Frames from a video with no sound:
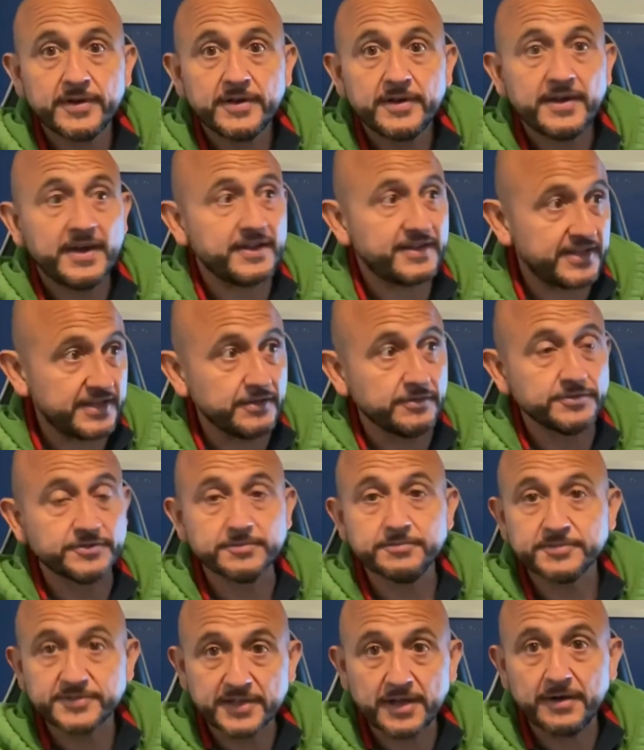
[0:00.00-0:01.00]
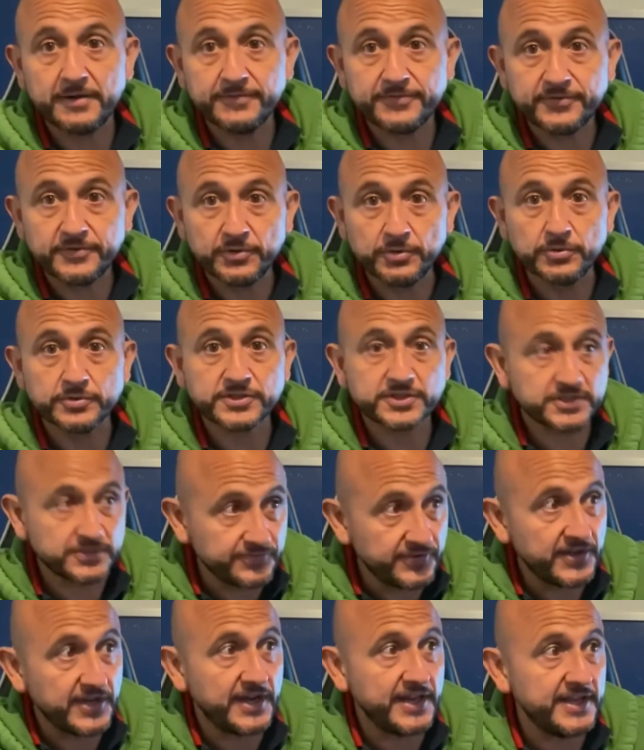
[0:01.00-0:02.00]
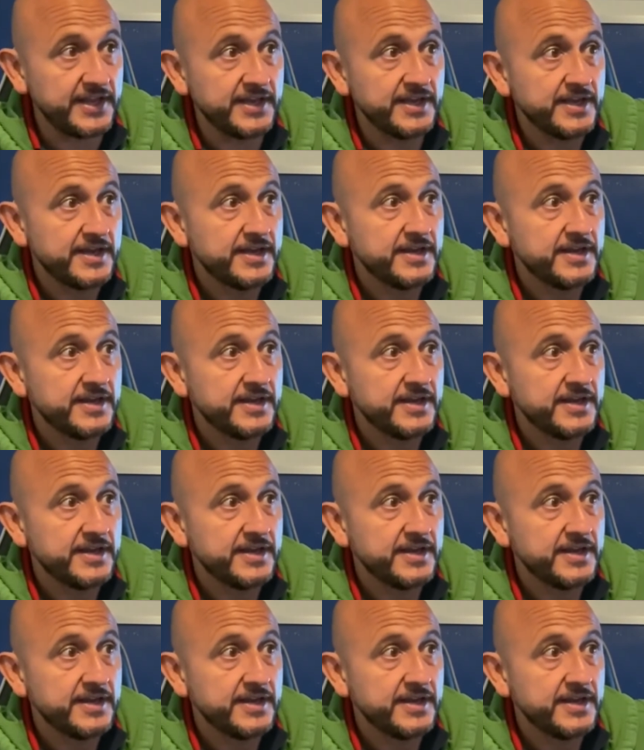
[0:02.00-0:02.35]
and kills themselves or severely